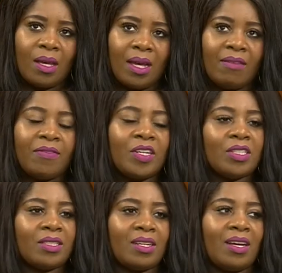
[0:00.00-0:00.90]
at
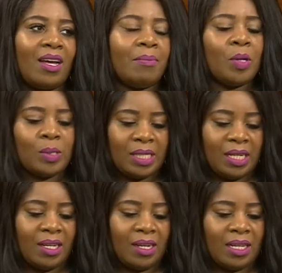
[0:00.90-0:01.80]
first i posted
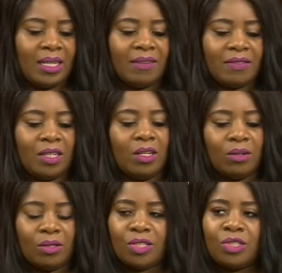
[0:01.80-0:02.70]
it and i left it
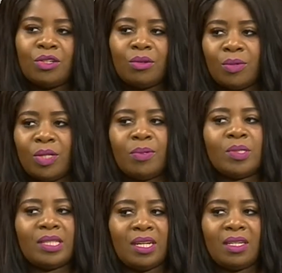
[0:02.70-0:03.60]
alone because you know when you
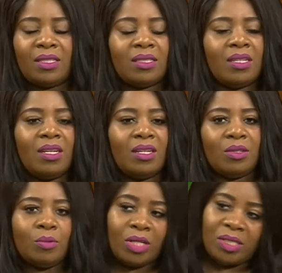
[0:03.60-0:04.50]
post things
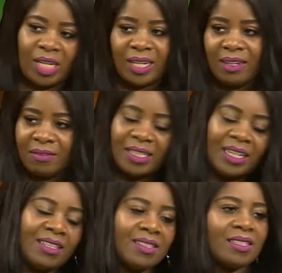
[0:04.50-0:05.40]
you want to check it every
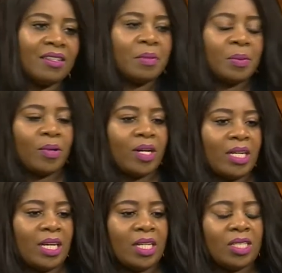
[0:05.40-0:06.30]
second to see if people are
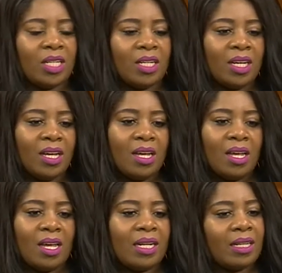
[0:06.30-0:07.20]
engaging
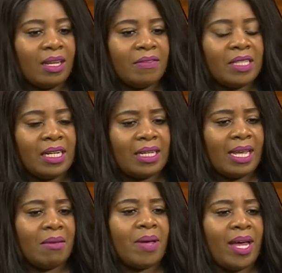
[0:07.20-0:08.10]
and i left it and i
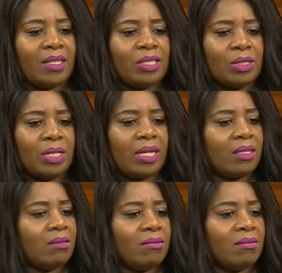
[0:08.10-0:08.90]
came back to like